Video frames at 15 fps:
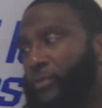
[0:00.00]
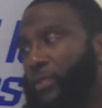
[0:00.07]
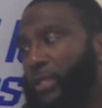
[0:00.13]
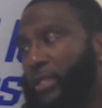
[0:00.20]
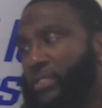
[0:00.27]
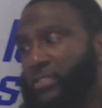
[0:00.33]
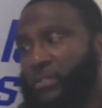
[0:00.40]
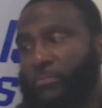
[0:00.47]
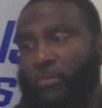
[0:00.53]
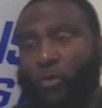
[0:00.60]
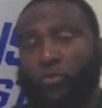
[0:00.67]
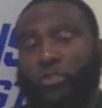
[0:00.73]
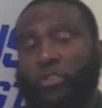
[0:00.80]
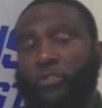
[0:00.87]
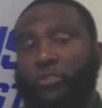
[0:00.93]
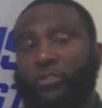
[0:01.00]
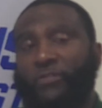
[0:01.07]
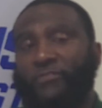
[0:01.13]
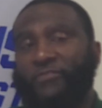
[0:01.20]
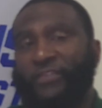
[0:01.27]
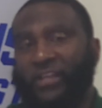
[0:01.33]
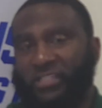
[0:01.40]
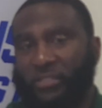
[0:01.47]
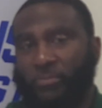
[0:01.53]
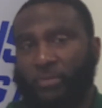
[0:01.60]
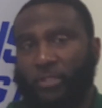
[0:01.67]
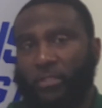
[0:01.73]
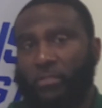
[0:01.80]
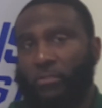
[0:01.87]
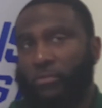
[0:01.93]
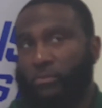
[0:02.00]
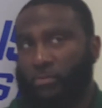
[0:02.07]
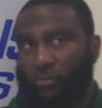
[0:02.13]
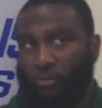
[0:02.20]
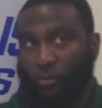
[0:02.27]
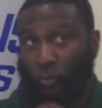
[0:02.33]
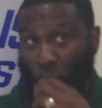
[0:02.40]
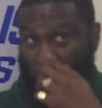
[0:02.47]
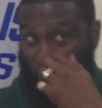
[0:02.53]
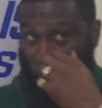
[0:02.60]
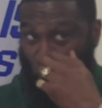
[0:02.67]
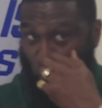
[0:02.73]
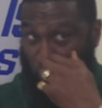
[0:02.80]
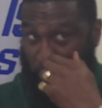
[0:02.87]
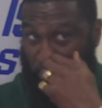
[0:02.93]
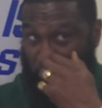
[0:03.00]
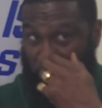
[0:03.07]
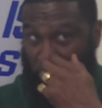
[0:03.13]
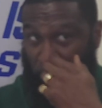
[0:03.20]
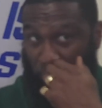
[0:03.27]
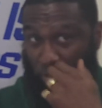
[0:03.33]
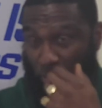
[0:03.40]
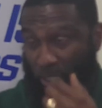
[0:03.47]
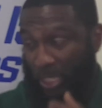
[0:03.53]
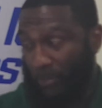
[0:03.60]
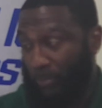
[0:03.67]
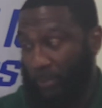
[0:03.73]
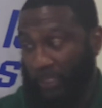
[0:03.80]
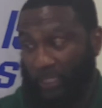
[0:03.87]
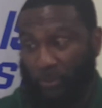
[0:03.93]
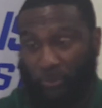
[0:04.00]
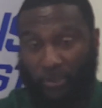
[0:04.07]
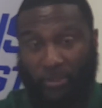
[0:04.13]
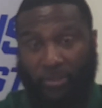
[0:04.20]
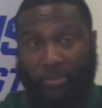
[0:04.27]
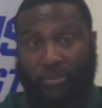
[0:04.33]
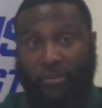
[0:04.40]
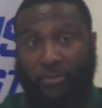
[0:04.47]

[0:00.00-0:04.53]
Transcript: his emotional investment was a waste or got played with,